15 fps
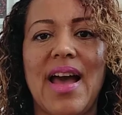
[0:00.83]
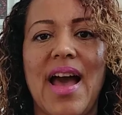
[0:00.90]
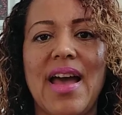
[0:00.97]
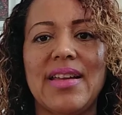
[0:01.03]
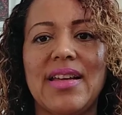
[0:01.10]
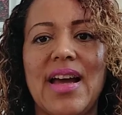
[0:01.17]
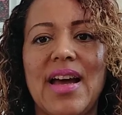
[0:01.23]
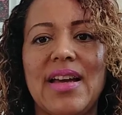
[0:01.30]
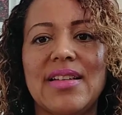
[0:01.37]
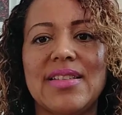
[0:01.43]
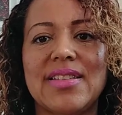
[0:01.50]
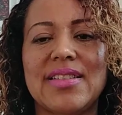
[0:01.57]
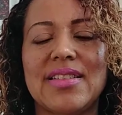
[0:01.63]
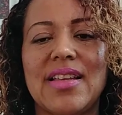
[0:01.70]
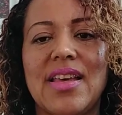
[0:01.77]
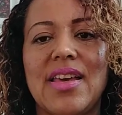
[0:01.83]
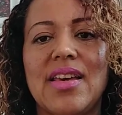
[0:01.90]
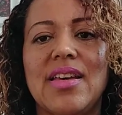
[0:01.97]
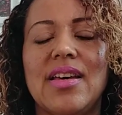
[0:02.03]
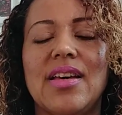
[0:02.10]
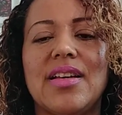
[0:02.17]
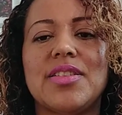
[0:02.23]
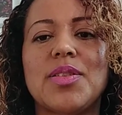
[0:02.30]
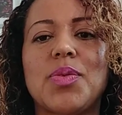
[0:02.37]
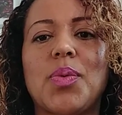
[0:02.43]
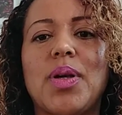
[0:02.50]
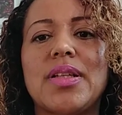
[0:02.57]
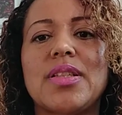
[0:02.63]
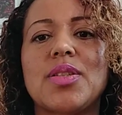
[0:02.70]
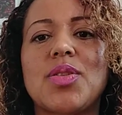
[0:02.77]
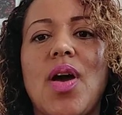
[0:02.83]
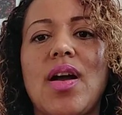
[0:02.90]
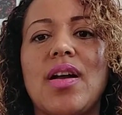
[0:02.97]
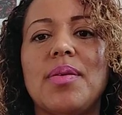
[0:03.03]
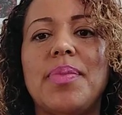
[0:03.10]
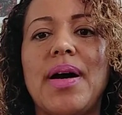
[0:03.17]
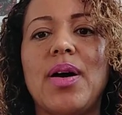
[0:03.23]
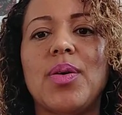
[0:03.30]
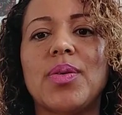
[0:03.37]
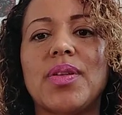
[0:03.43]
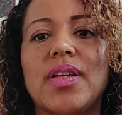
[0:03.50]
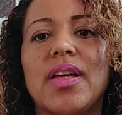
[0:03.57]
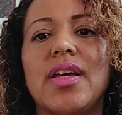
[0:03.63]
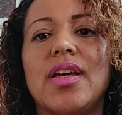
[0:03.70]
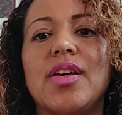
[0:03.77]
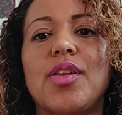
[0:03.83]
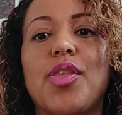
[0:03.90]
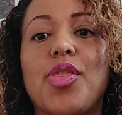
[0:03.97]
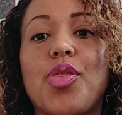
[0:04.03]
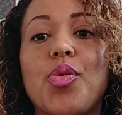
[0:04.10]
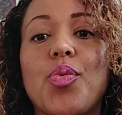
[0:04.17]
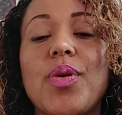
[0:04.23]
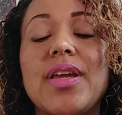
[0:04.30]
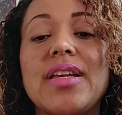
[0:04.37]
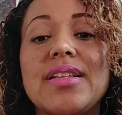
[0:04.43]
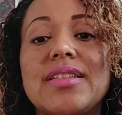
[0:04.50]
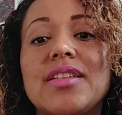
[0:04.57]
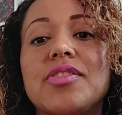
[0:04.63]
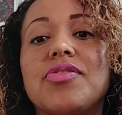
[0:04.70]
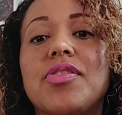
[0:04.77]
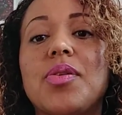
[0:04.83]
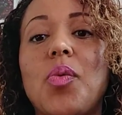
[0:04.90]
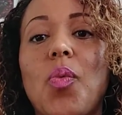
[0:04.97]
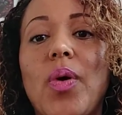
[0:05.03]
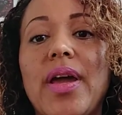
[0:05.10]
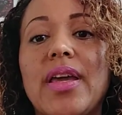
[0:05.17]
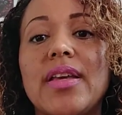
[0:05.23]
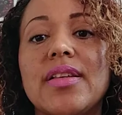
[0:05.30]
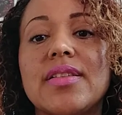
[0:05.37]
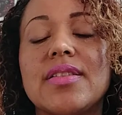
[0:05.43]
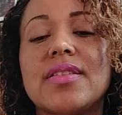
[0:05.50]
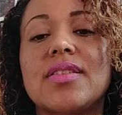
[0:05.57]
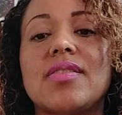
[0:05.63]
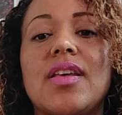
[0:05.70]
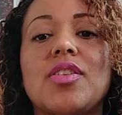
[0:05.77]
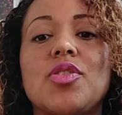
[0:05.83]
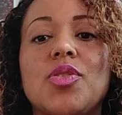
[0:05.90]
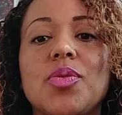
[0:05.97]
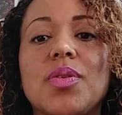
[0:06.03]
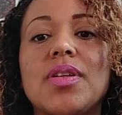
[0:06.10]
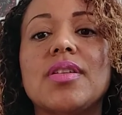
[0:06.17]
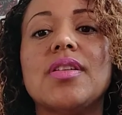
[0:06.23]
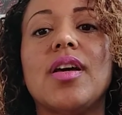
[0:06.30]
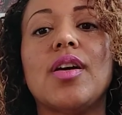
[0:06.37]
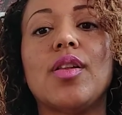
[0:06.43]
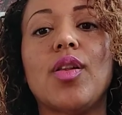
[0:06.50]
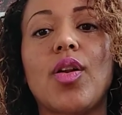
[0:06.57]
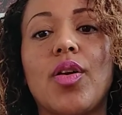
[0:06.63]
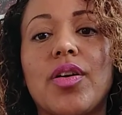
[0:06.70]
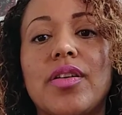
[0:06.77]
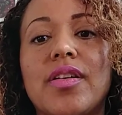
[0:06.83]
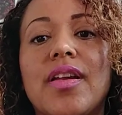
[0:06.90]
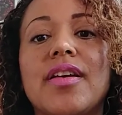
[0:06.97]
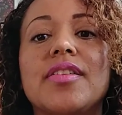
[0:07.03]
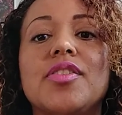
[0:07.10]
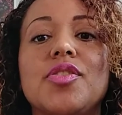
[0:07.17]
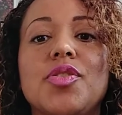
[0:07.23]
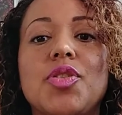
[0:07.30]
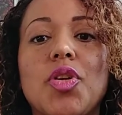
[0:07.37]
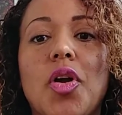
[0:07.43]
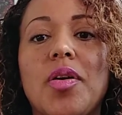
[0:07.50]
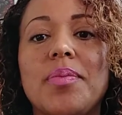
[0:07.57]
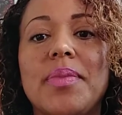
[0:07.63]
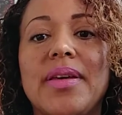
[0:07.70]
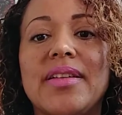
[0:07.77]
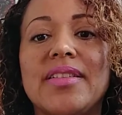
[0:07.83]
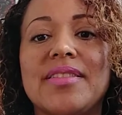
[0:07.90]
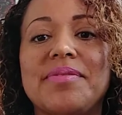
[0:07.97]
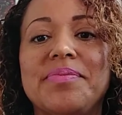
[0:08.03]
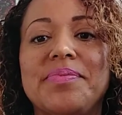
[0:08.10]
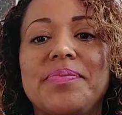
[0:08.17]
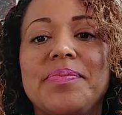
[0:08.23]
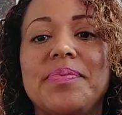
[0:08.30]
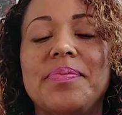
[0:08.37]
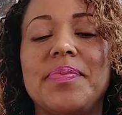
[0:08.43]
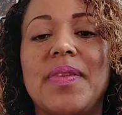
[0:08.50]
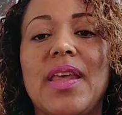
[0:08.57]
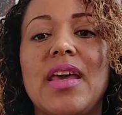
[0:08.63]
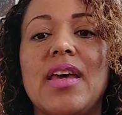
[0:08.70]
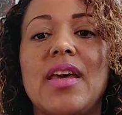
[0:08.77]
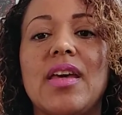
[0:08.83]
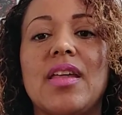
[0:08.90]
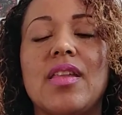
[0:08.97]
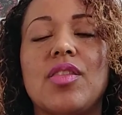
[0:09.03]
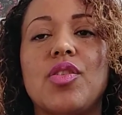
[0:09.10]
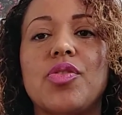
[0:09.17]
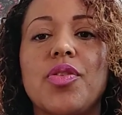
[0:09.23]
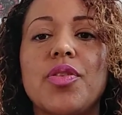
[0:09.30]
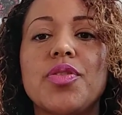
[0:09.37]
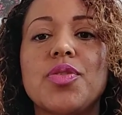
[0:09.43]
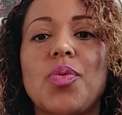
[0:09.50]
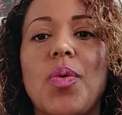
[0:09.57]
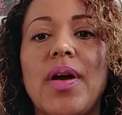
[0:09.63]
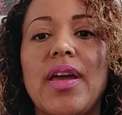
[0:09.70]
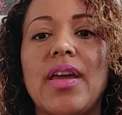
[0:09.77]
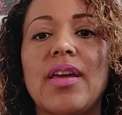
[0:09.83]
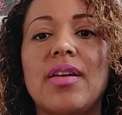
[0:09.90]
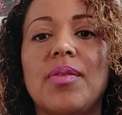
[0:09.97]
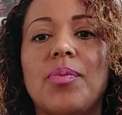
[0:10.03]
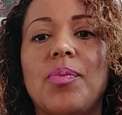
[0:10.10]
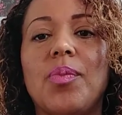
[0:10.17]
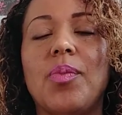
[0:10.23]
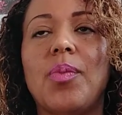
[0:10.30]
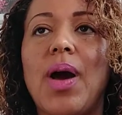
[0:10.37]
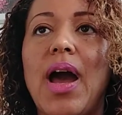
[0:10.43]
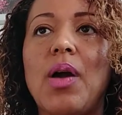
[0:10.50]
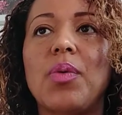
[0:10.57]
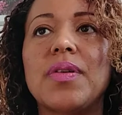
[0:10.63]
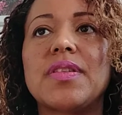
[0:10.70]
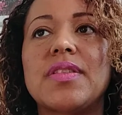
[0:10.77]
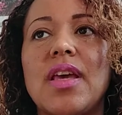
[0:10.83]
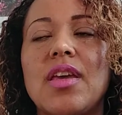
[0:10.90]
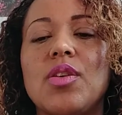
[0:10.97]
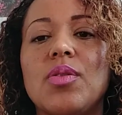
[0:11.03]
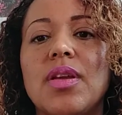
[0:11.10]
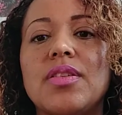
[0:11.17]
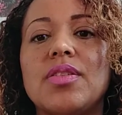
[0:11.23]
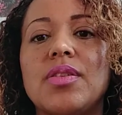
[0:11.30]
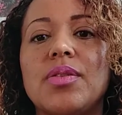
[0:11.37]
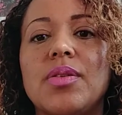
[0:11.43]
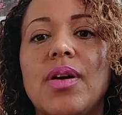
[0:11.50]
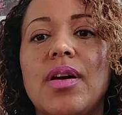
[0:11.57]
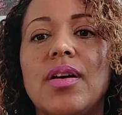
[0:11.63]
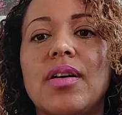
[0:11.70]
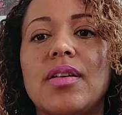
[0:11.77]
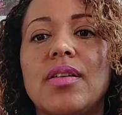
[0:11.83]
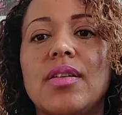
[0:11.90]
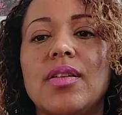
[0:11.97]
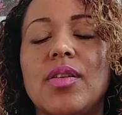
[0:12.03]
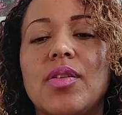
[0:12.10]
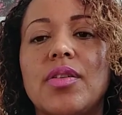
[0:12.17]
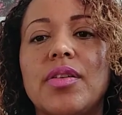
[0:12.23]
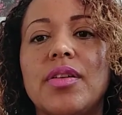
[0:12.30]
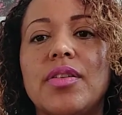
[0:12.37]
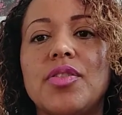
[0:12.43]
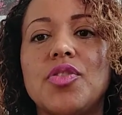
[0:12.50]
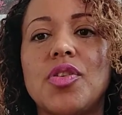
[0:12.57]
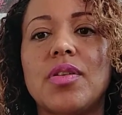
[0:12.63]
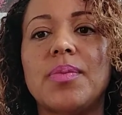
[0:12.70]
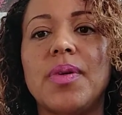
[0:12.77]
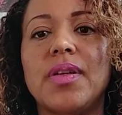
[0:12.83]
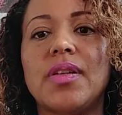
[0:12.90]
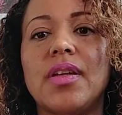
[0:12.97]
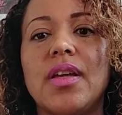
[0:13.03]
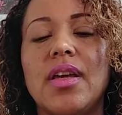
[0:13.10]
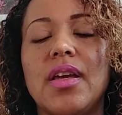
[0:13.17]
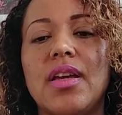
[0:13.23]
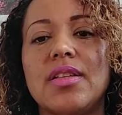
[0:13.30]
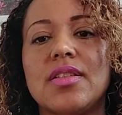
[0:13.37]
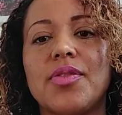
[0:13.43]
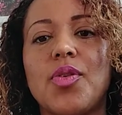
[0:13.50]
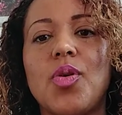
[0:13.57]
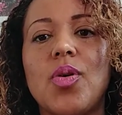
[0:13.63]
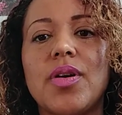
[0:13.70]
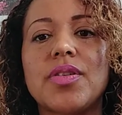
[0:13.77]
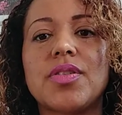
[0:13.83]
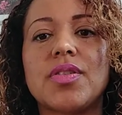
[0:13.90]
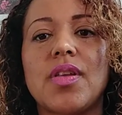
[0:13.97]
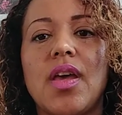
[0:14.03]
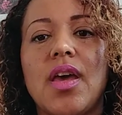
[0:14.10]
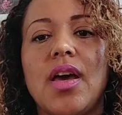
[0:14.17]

Hi guys, I just wanted to talk about 3 different ways that you could learn German. The first way I would say you need to learn German is, of course,